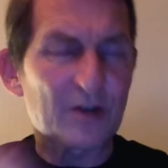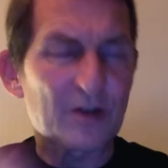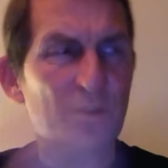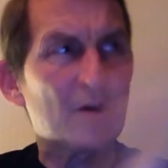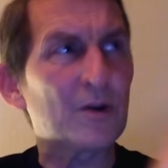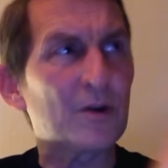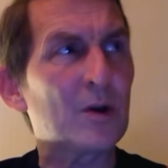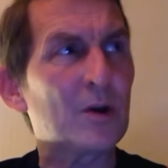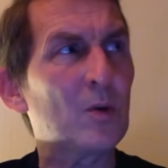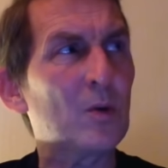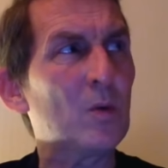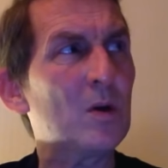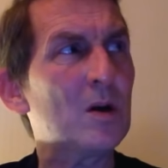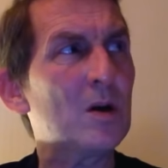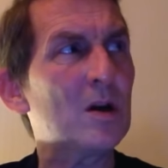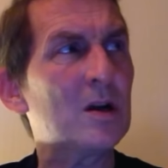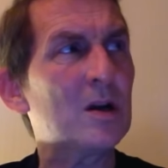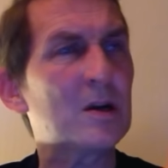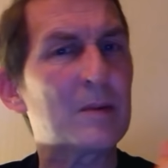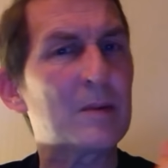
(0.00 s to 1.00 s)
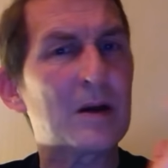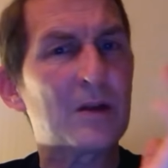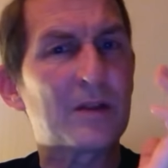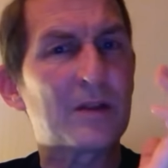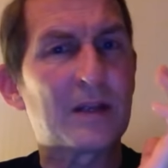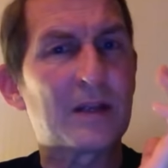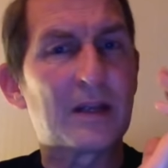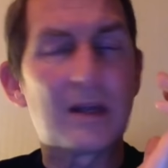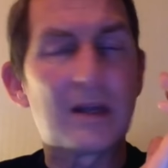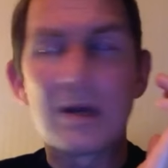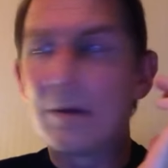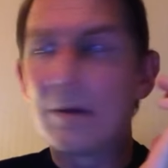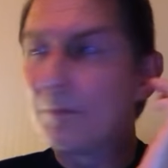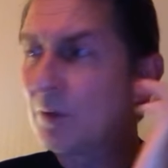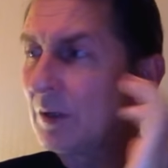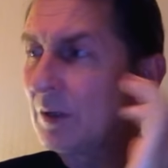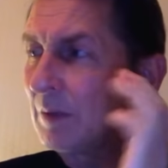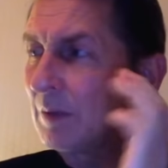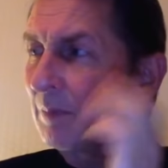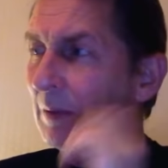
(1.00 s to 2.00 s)
not a word about the
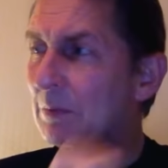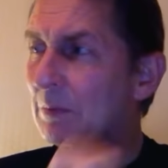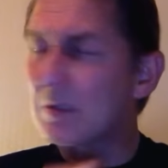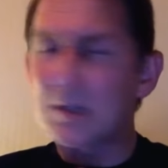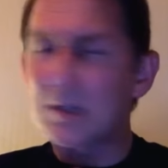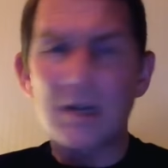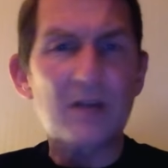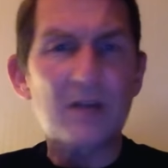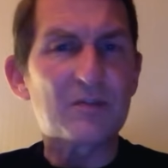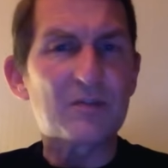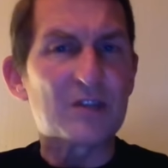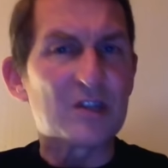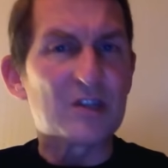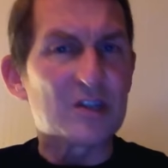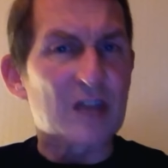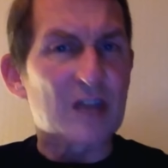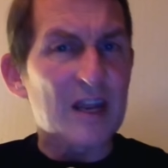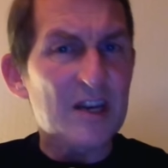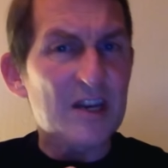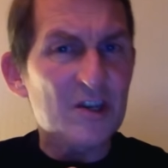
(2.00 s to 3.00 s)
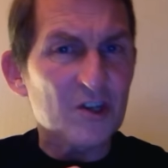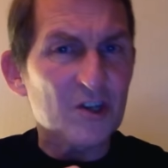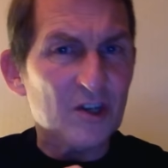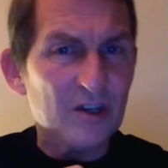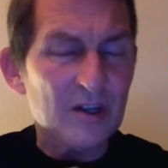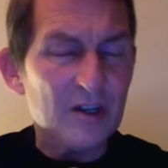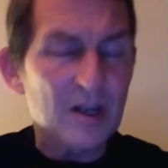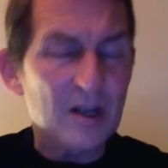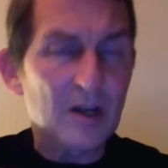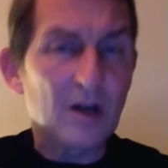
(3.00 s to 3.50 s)
putting people's lives in danger,